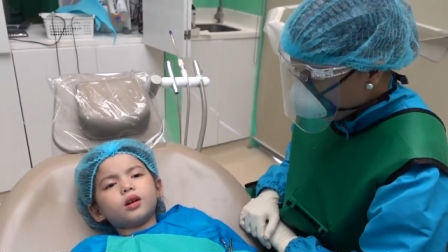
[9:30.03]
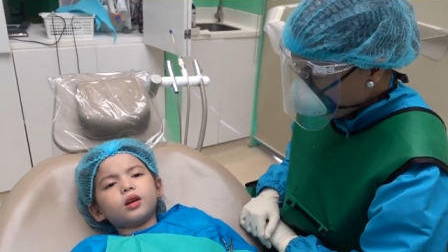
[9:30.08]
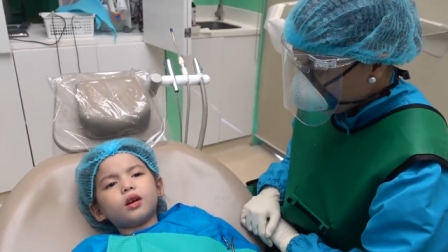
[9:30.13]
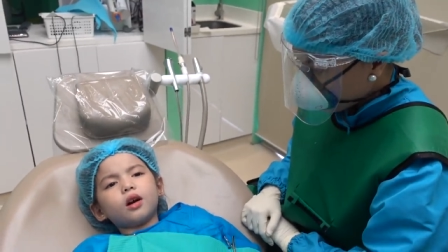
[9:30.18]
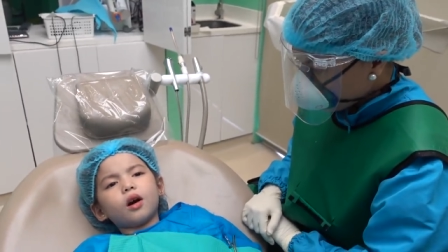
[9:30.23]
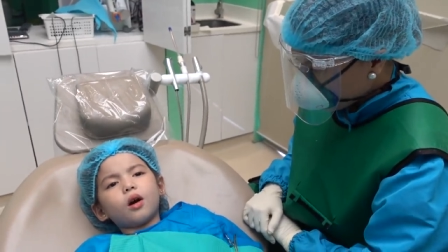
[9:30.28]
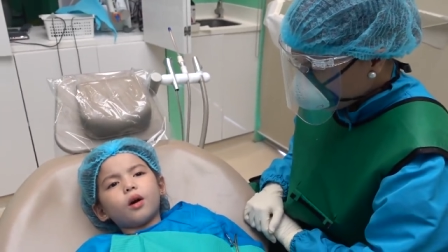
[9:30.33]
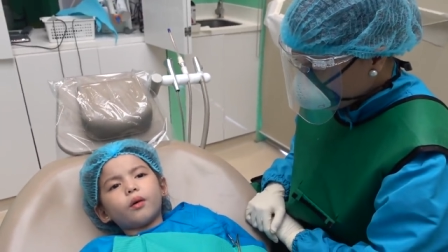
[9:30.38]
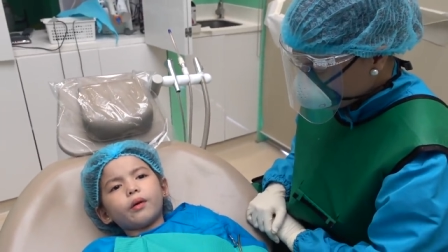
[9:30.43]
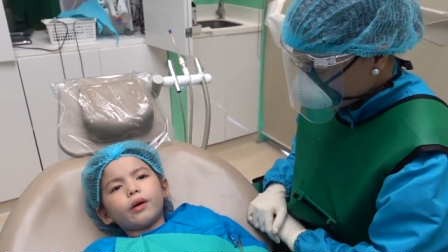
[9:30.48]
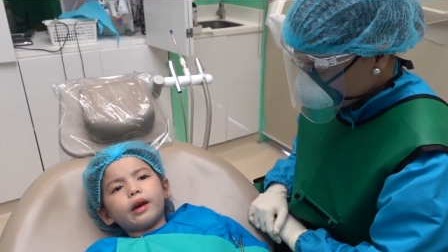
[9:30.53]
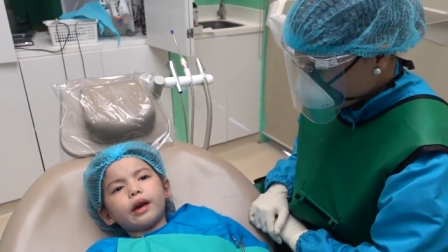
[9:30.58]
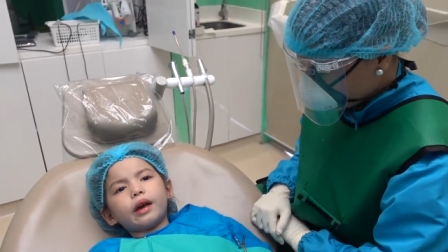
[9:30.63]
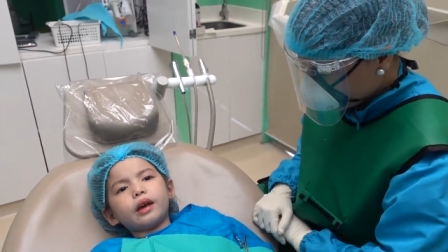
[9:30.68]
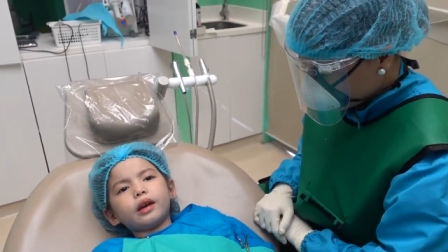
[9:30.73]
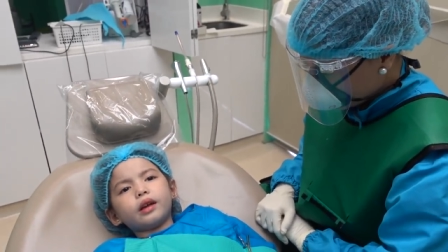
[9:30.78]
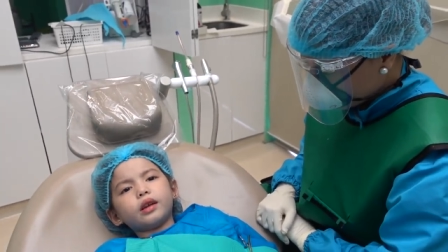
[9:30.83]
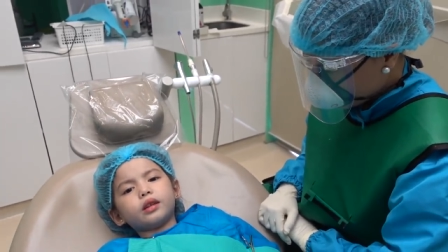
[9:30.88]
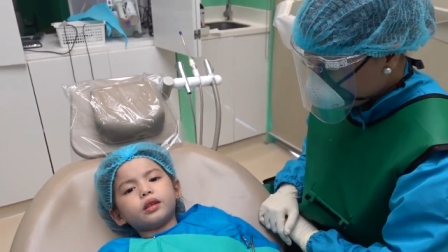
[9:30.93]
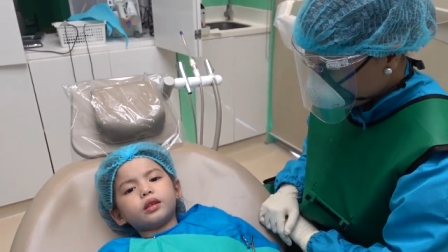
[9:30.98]

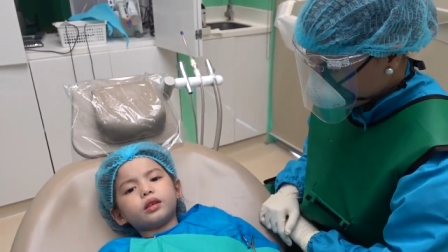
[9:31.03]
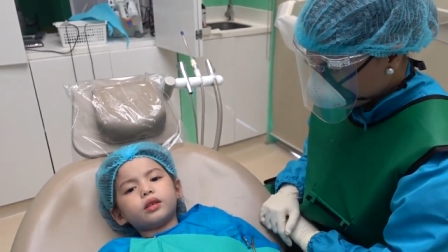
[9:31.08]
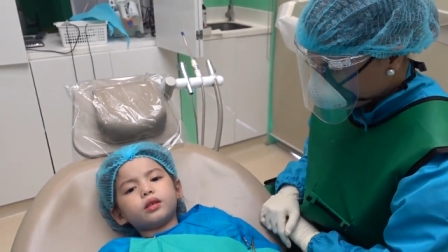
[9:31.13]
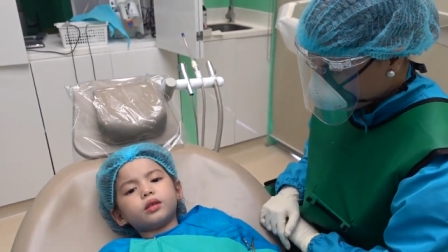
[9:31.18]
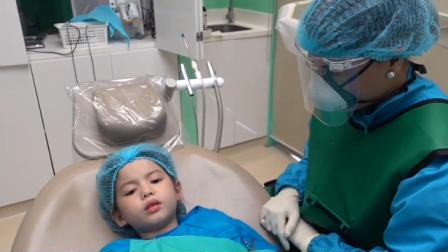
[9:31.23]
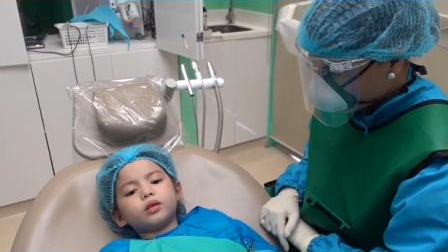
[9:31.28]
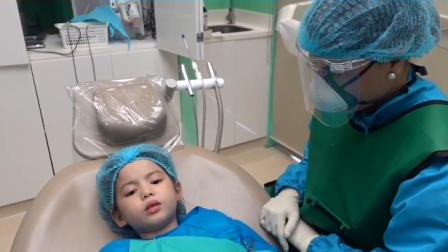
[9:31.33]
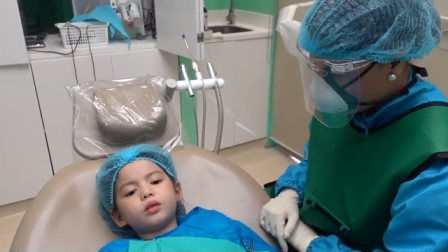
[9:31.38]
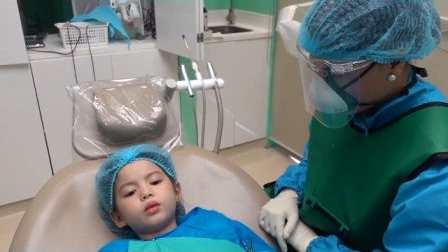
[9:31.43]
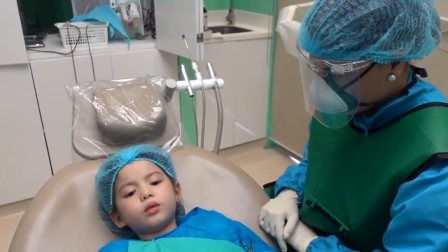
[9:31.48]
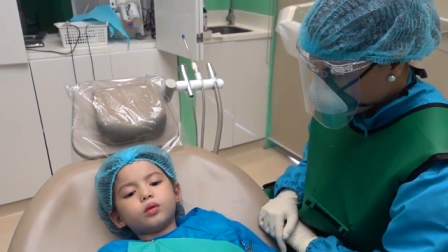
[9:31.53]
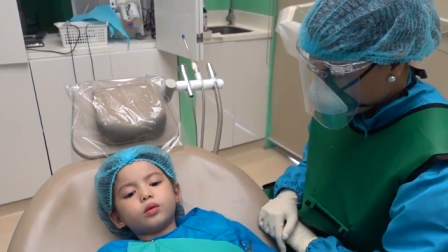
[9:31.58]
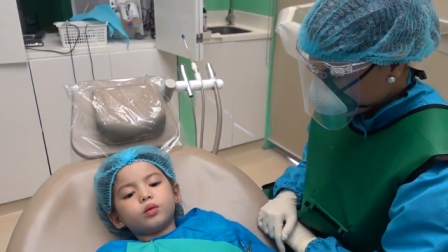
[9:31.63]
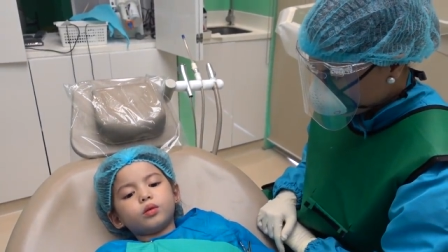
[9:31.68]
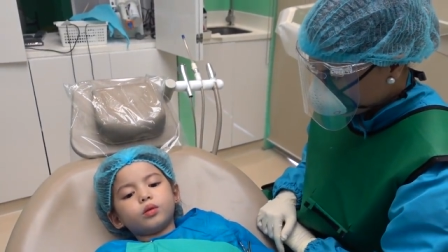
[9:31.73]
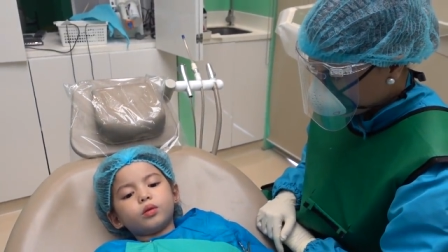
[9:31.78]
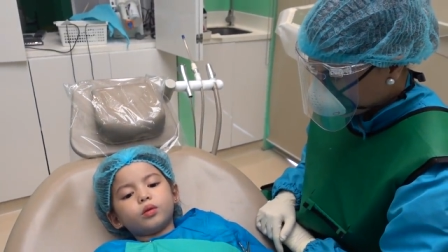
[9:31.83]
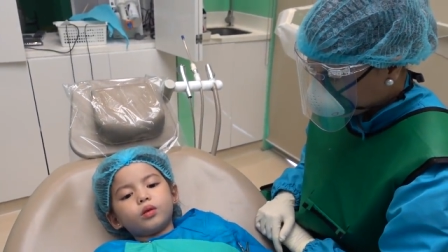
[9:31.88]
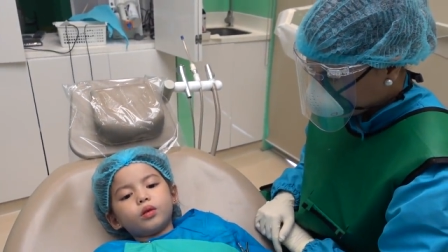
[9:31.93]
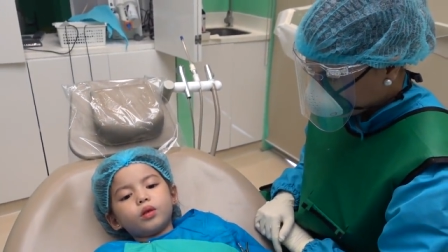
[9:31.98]
going
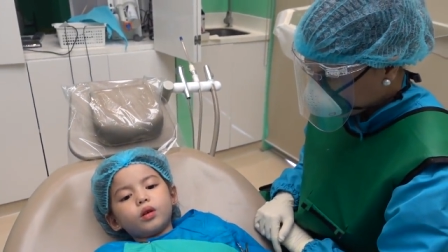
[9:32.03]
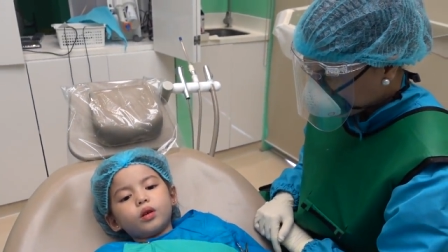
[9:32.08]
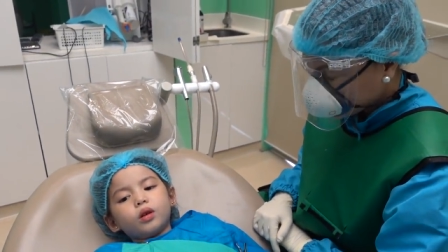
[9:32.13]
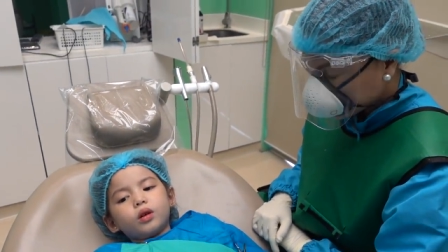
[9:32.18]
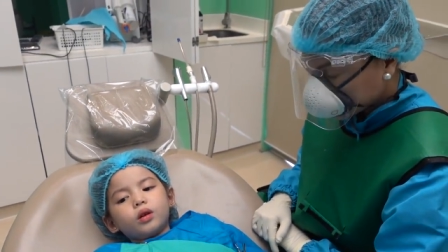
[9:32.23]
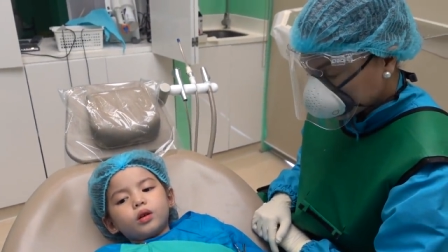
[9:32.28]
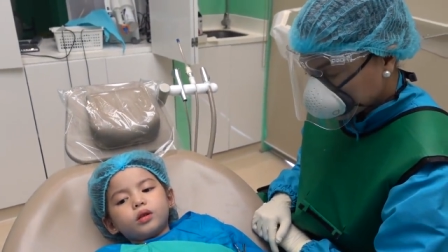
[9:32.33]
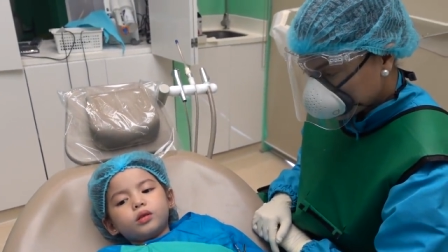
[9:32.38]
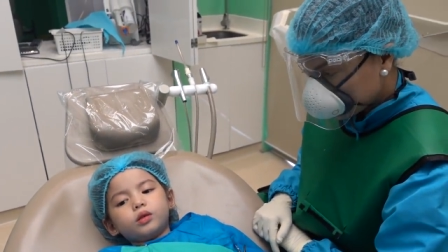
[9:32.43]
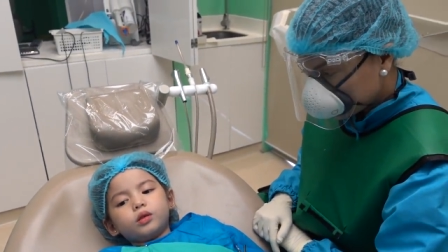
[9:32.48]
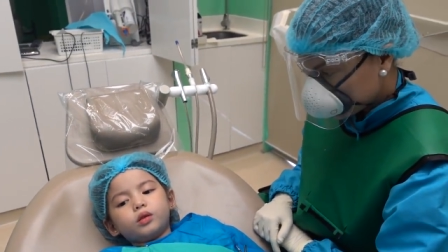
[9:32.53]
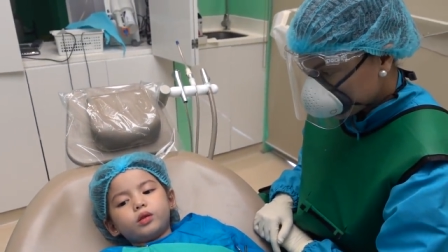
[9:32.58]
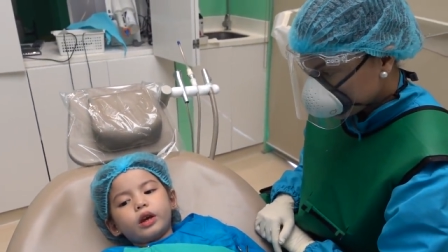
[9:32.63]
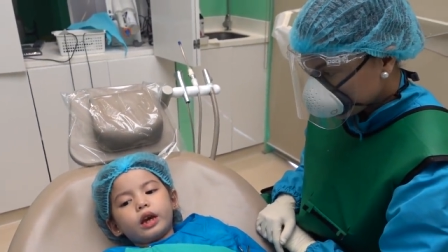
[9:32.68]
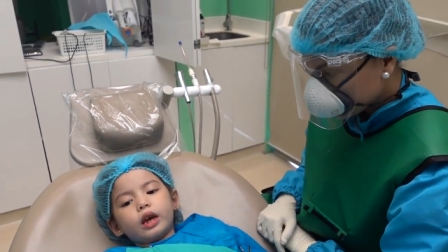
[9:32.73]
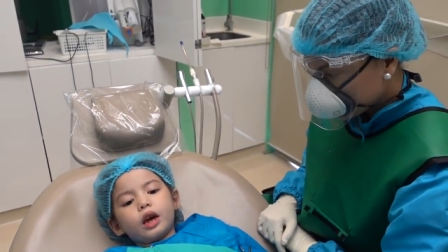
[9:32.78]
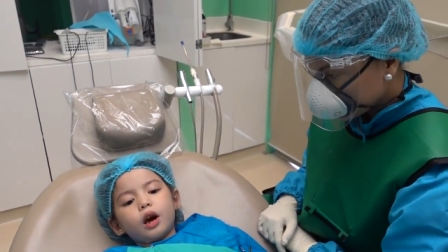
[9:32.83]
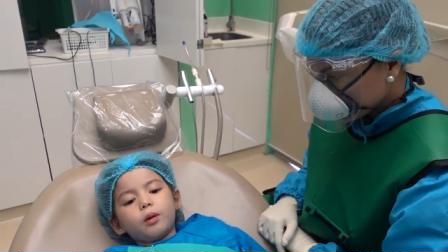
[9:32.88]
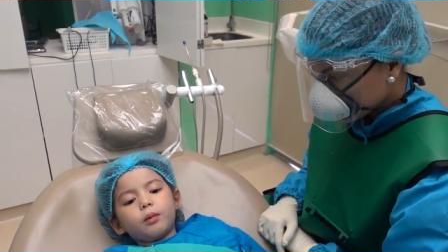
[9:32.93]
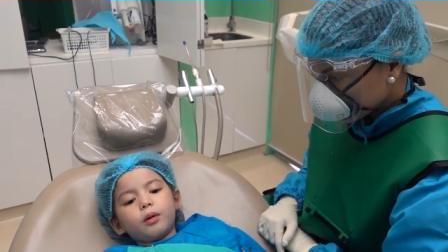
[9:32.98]
to to
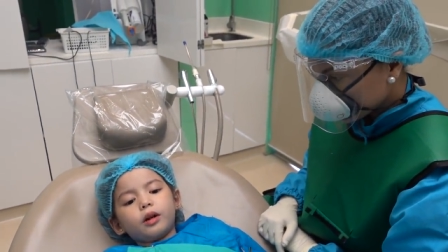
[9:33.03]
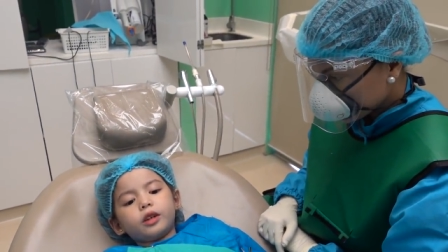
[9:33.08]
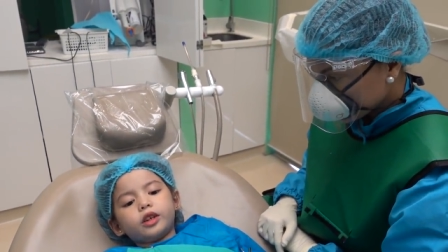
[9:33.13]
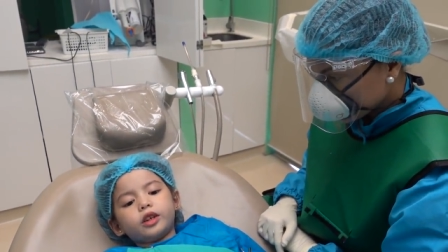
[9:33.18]
take out my